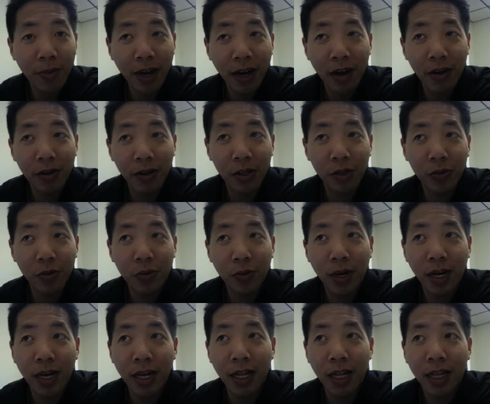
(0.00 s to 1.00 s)
now as
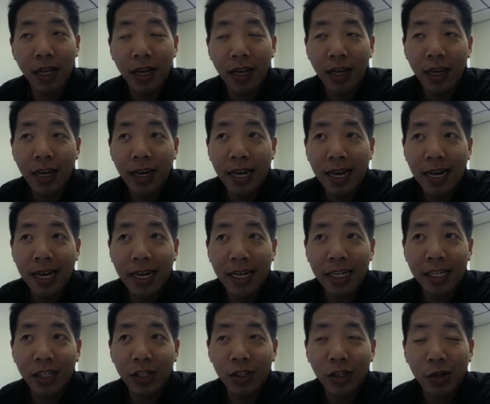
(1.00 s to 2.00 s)
well,
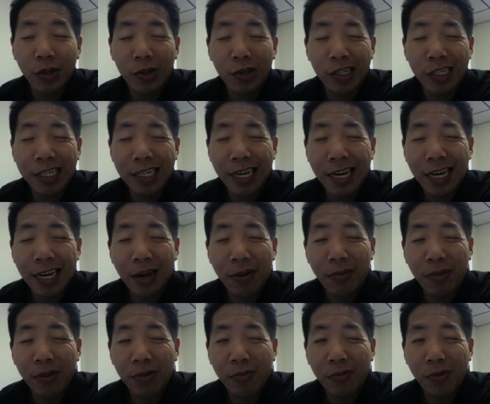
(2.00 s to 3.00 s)
and so she's got a
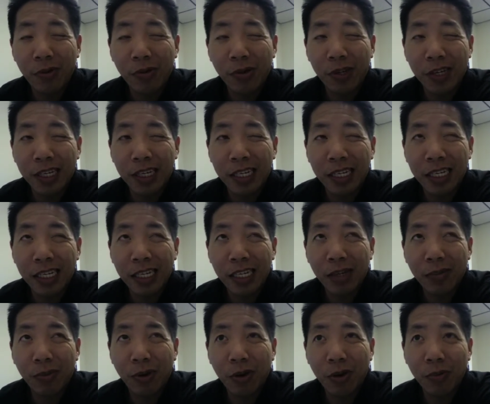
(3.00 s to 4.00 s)
couple of bruises,
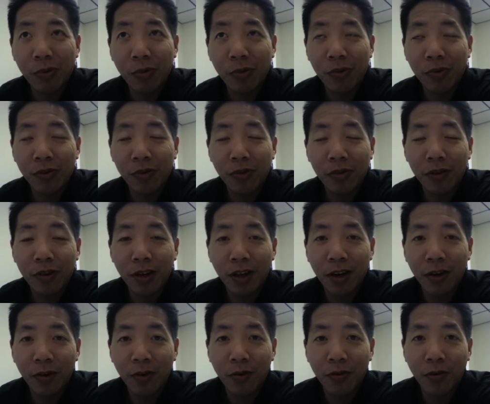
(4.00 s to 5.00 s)
small bruises
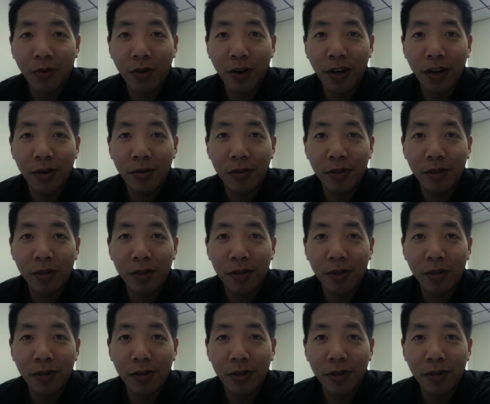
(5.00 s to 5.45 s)
on her forehead,